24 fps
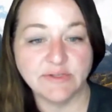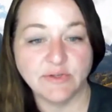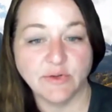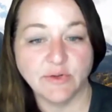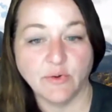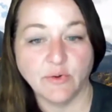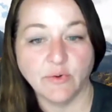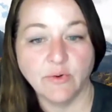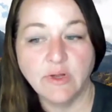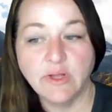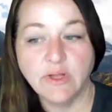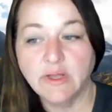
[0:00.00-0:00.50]

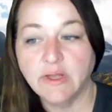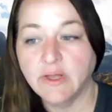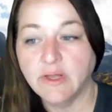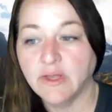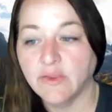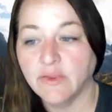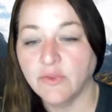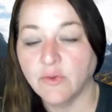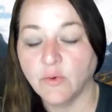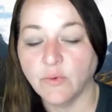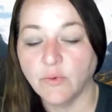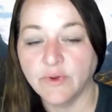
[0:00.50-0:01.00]
So
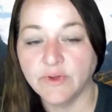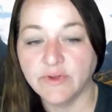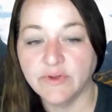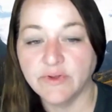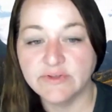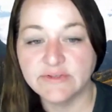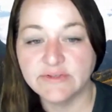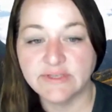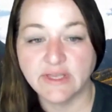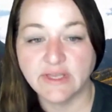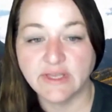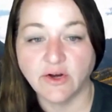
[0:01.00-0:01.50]
the
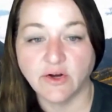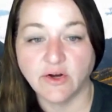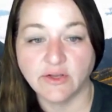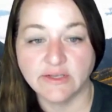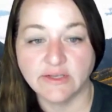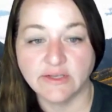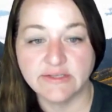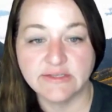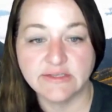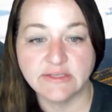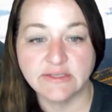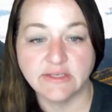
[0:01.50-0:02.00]
oils that are
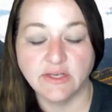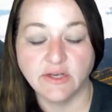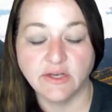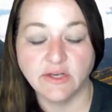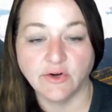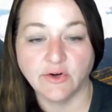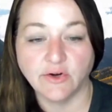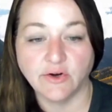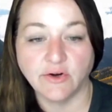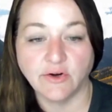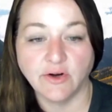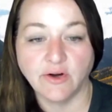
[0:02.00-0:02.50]
listed
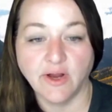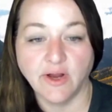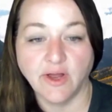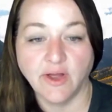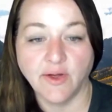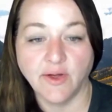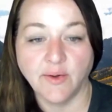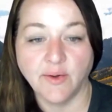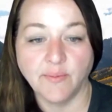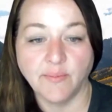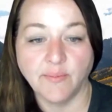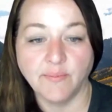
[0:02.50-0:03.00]
here,
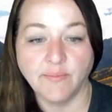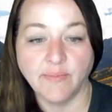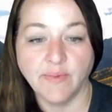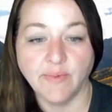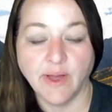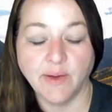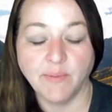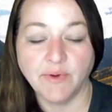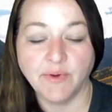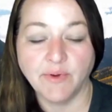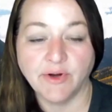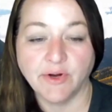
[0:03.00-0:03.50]
I'm
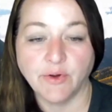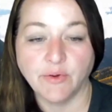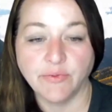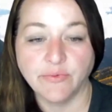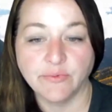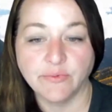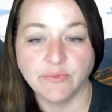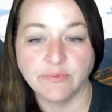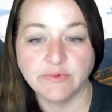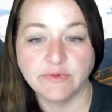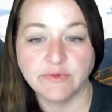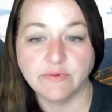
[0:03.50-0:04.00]
gonna go
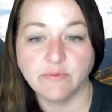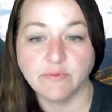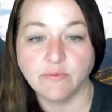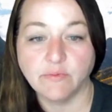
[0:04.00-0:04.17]
through,